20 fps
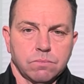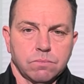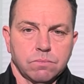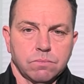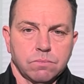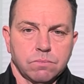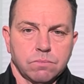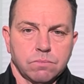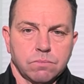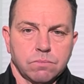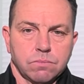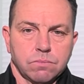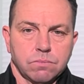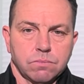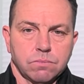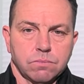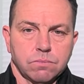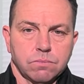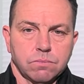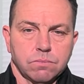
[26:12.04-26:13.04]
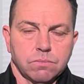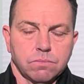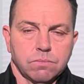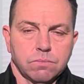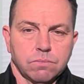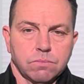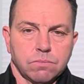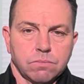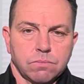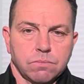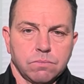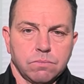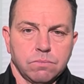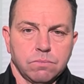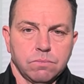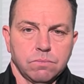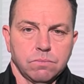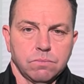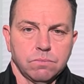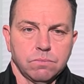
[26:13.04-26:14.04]

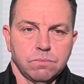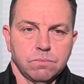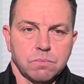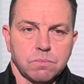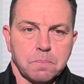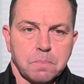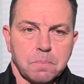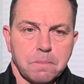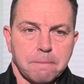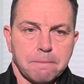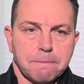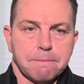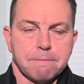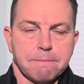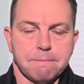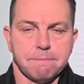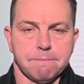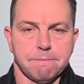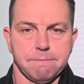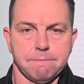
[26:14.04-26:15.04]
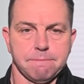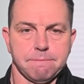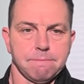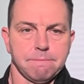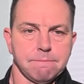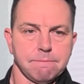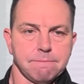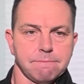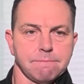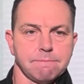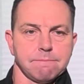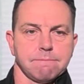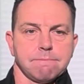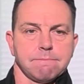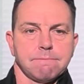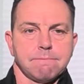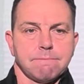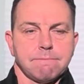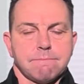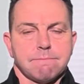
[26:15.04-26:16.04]

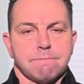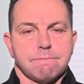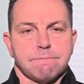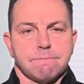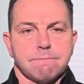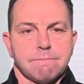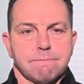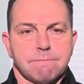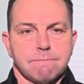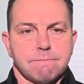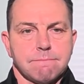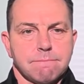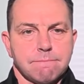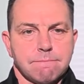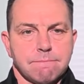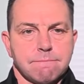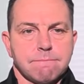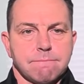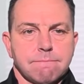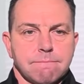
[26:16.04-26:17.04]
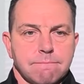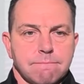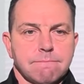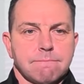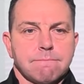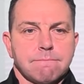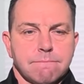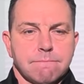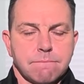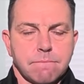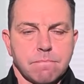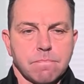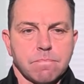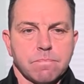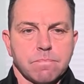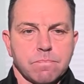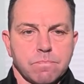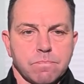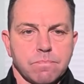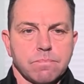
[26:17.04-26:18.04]

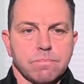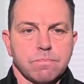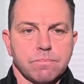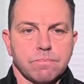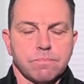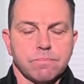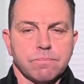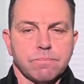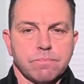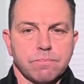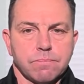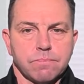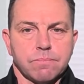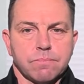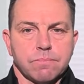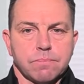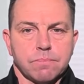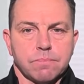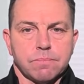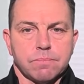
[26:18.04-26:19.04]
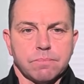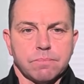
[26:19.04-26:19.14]
No words are spoken by the person on screen.